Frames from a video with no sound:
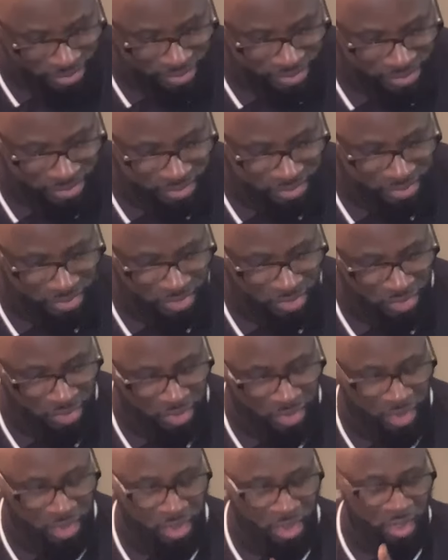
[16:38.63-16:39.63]

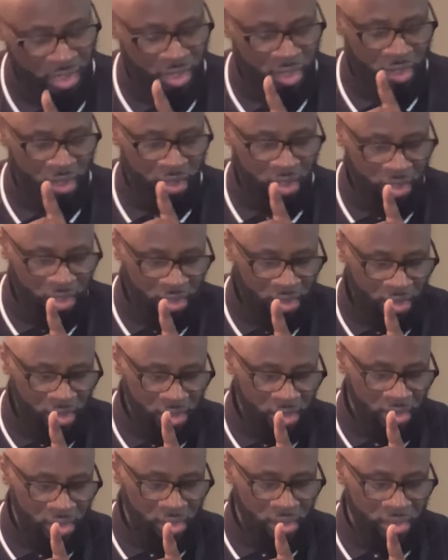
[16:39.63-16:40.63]
Mm-hmm. Mm-hmm. Come
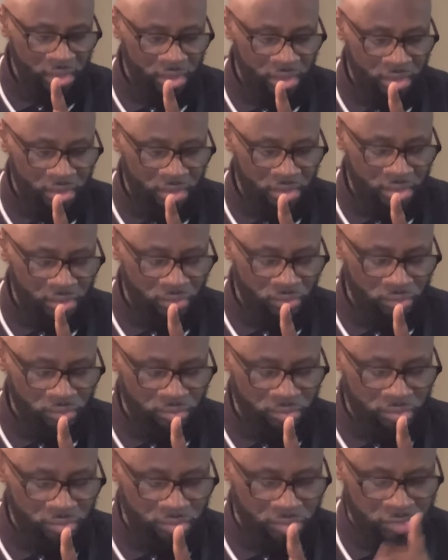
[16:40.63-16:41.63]
on.
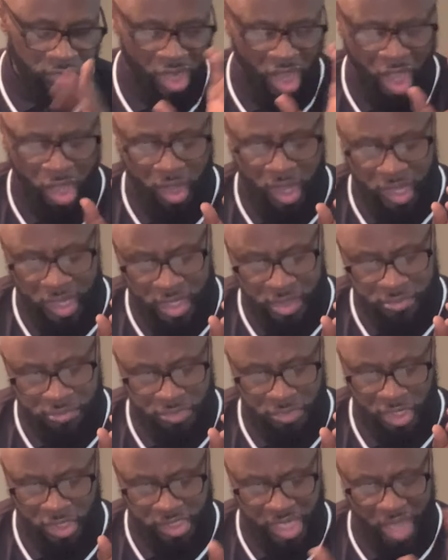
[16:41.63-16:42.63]
No, uh,
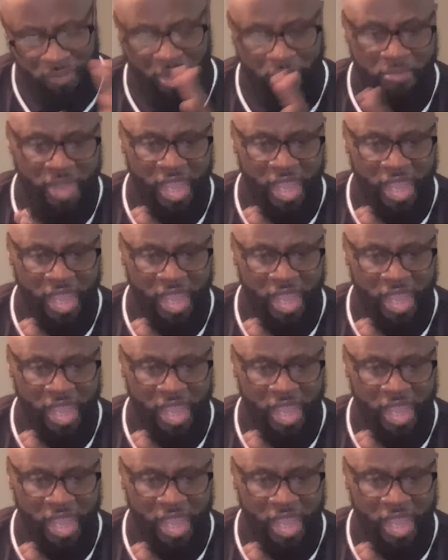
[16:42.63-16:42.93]
look, now I'm a